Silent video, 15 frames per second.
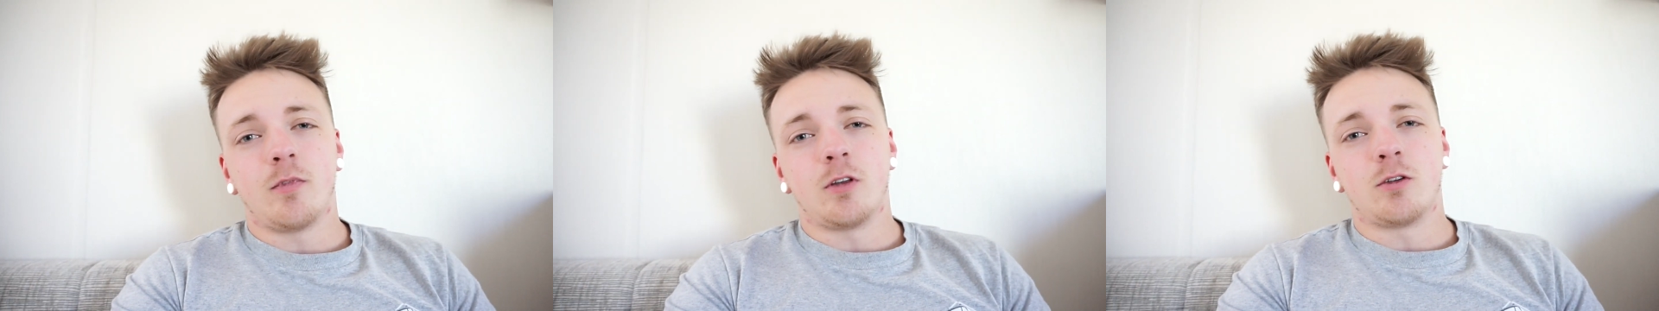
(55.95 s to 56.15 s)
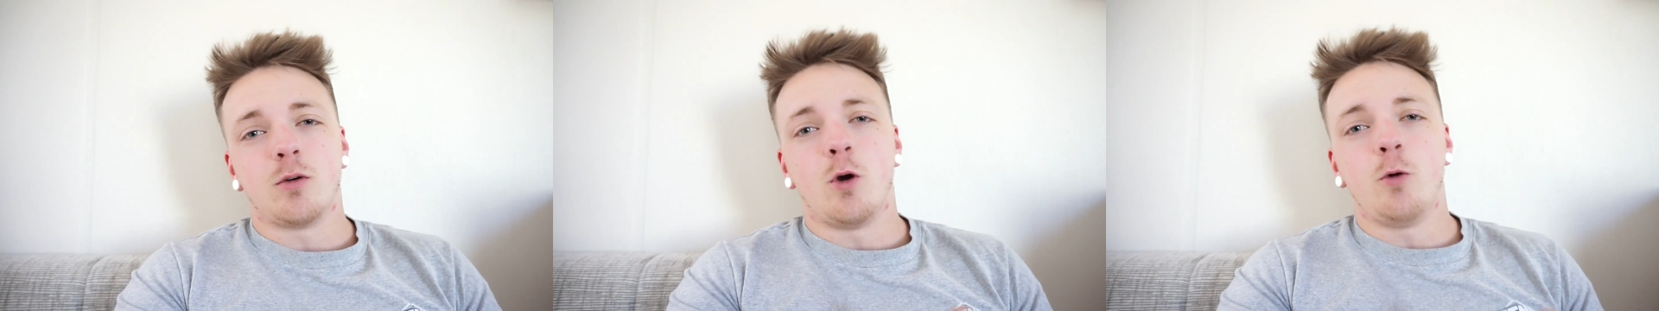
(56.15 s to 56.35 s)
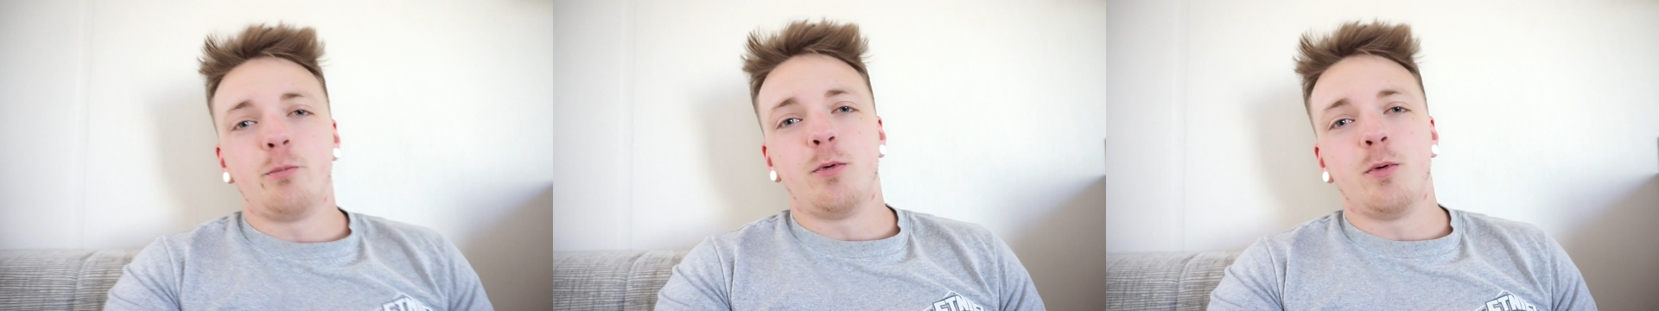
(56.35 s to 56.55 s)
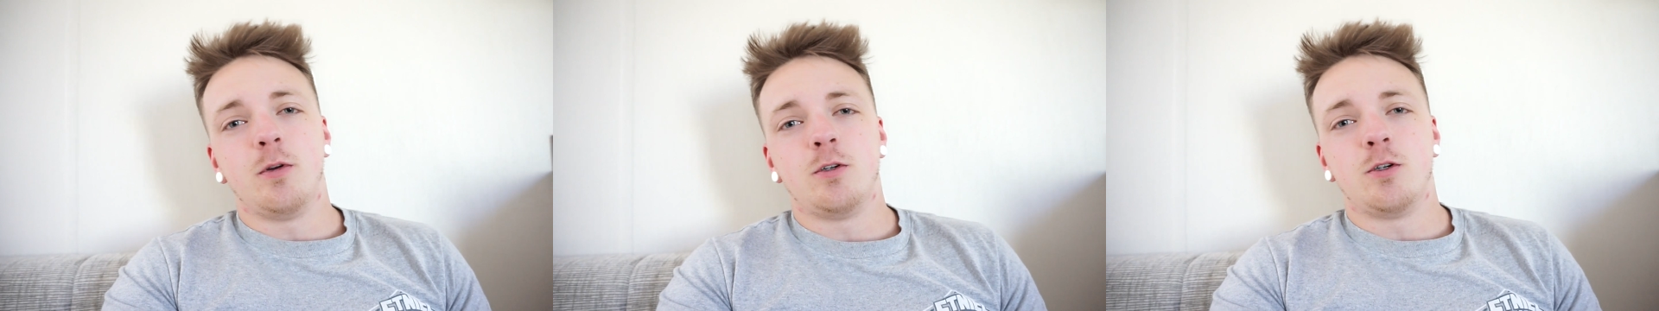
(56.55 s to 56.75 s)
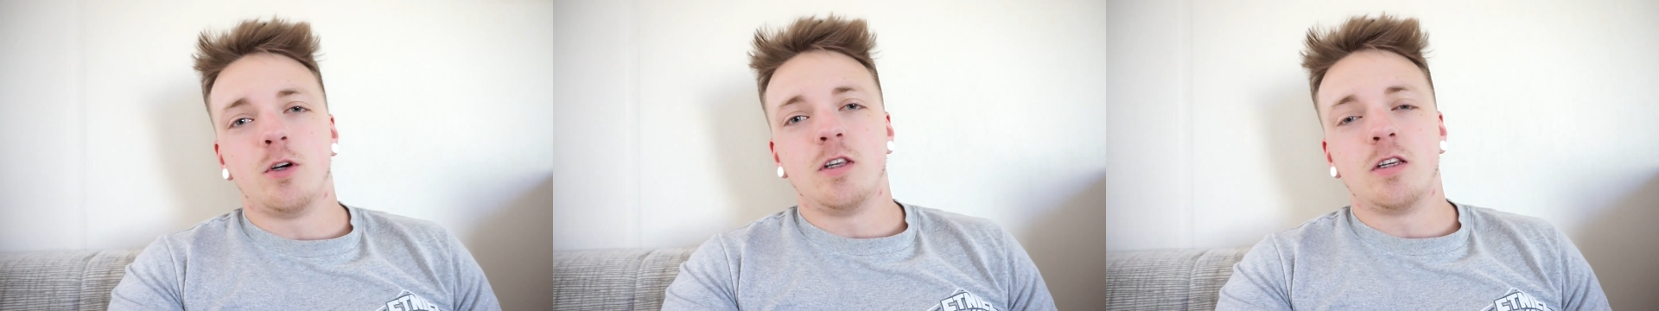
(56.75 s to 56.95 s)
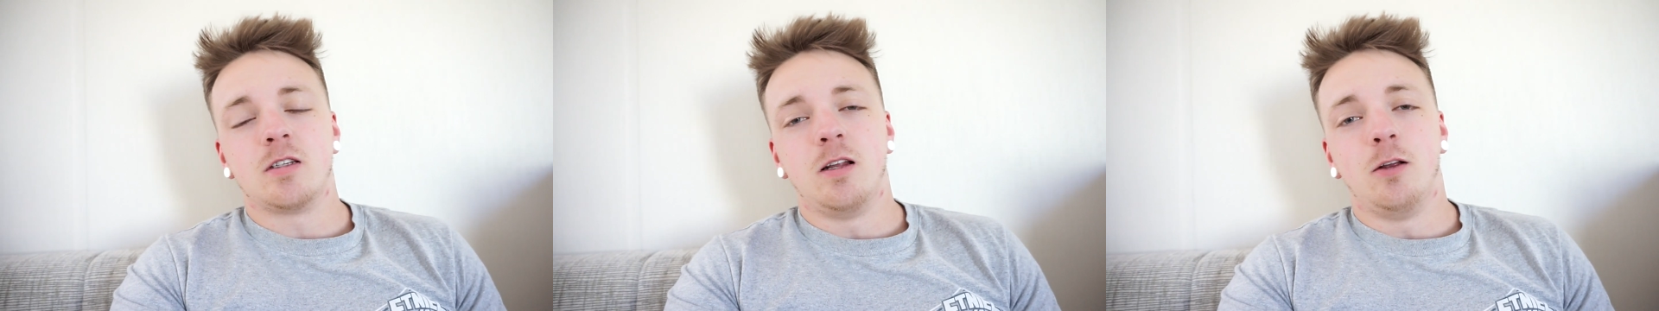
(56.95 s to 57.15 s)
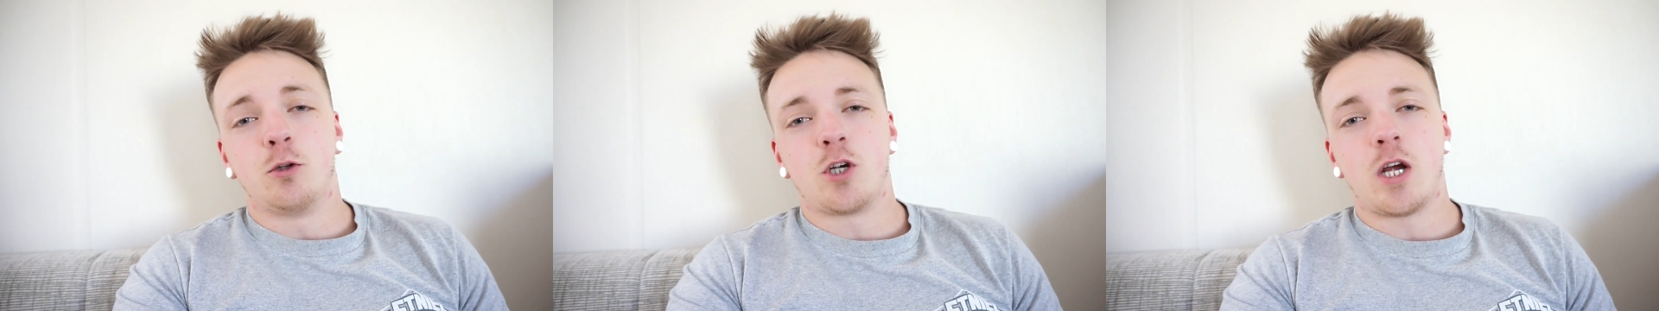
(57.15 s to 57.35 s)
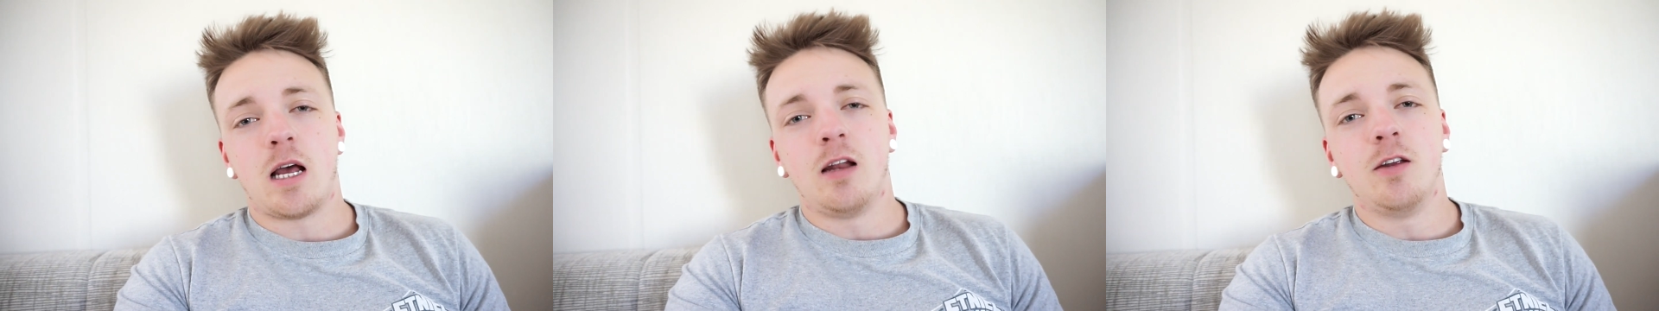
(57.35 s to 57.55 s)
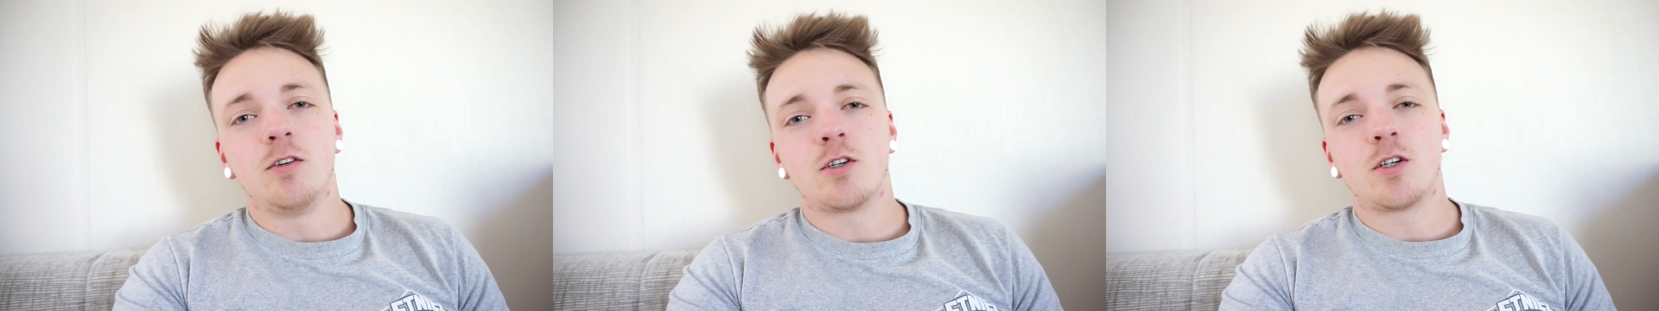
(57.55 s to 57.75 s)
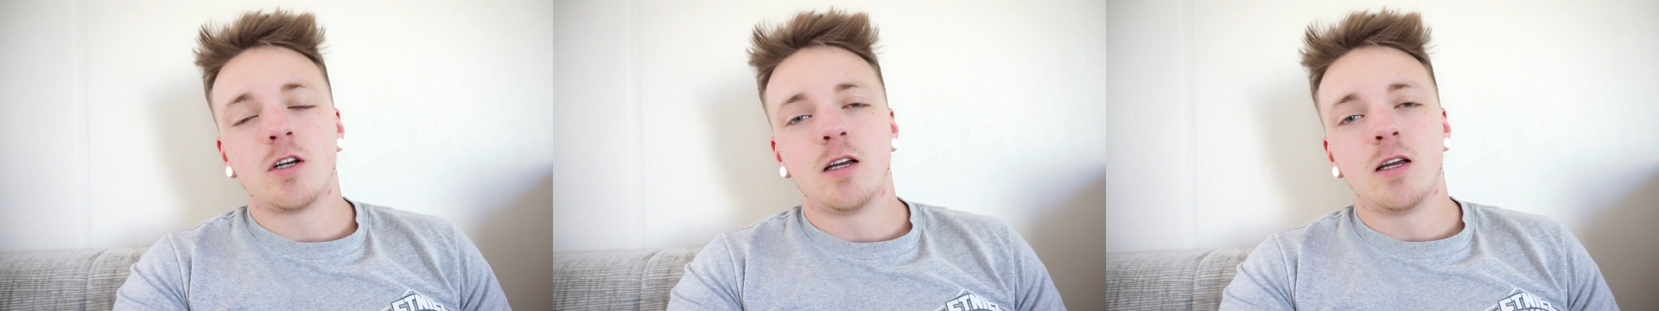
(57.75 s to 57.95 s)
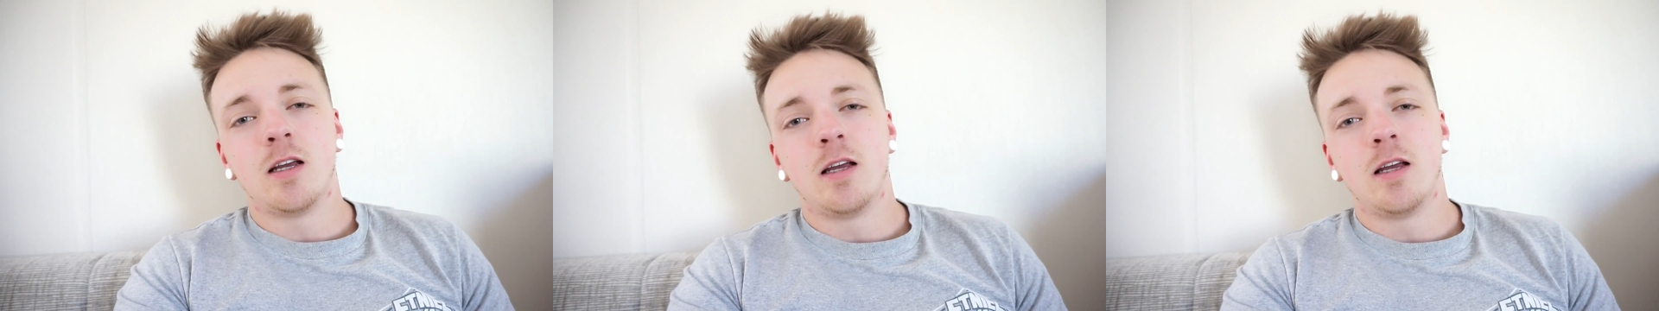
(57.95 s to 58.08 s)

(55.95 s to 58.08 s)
So hope you enjoy this little challenge.